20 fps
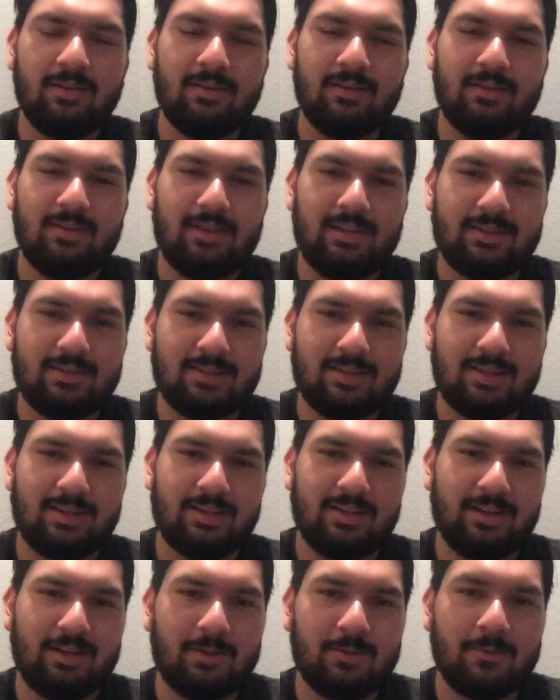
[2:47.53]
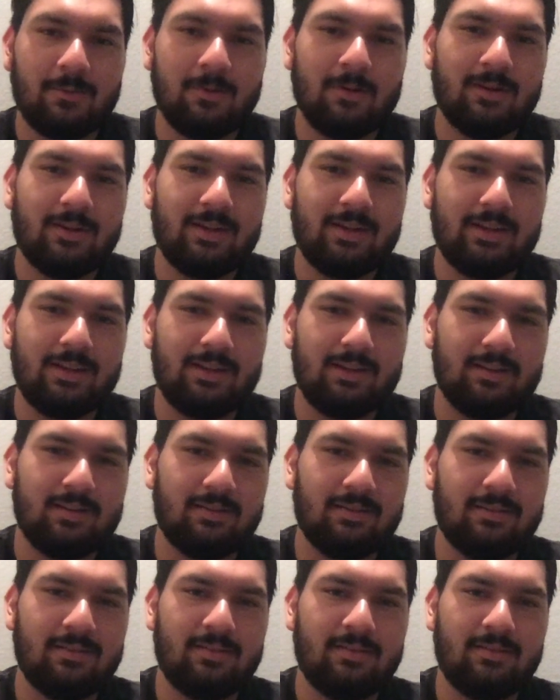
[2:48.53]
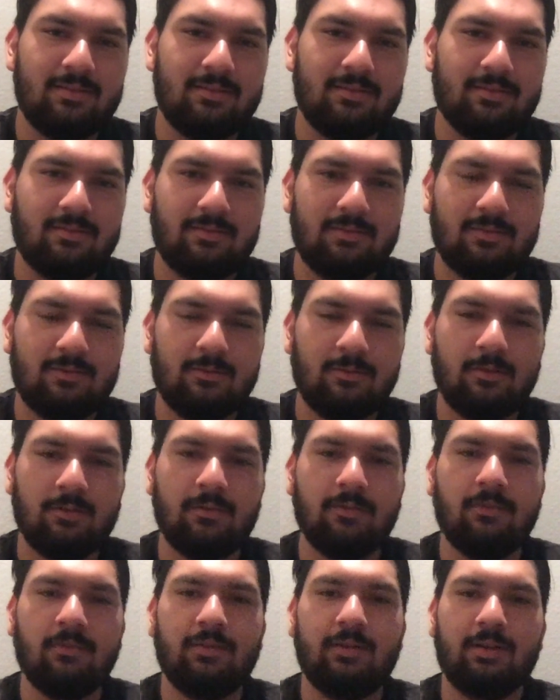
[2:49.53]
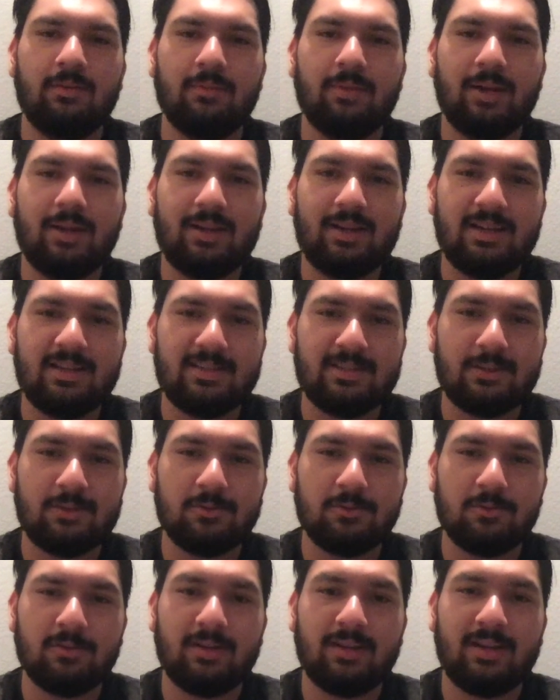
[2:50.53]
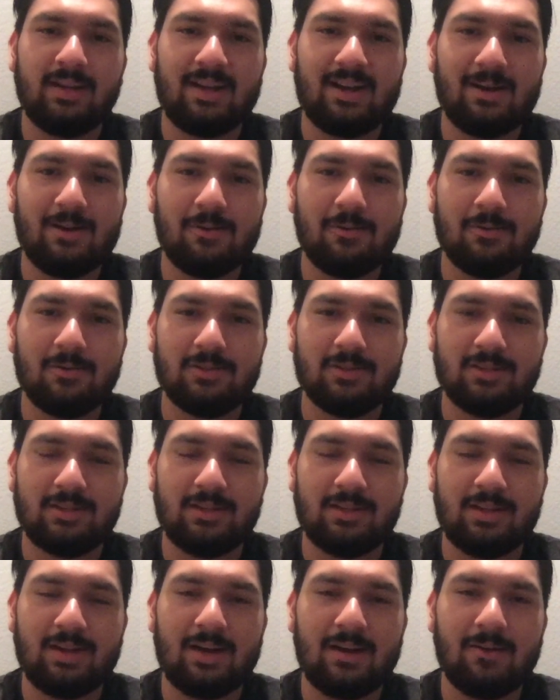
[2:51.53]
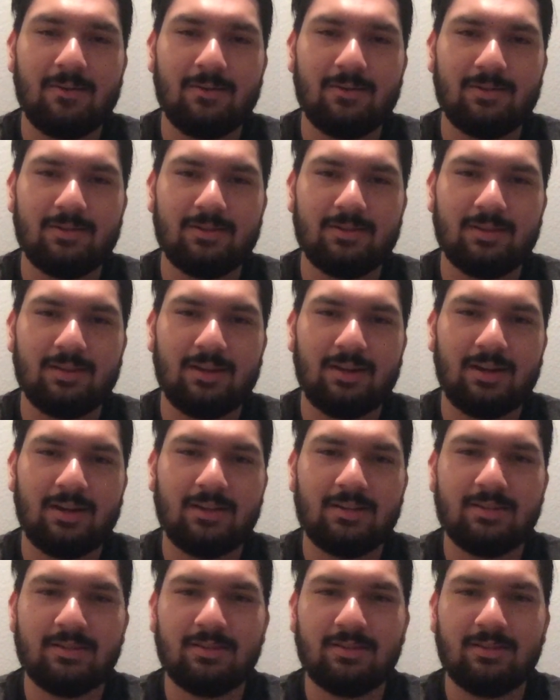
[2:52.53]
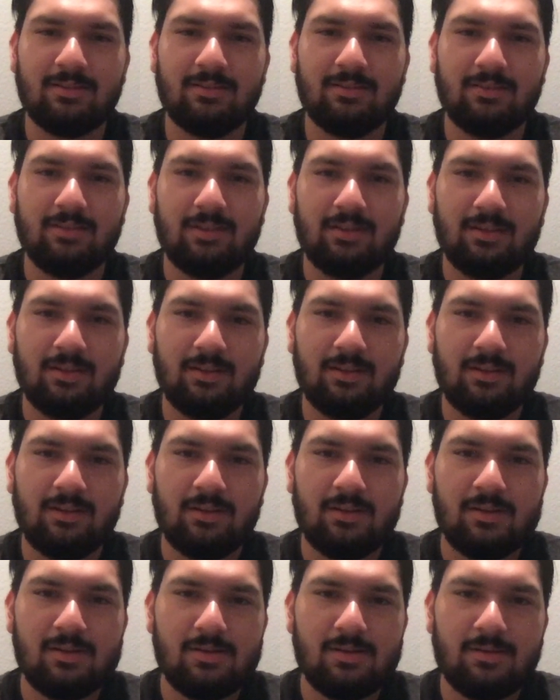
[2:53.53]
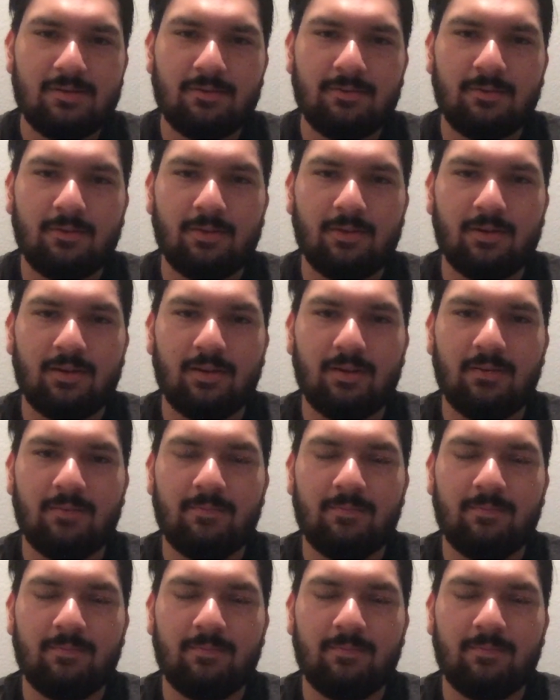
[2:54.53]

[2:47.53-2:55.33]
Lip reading: It's like you're working. Well, in my case, I was working hours and hours in the hot sun for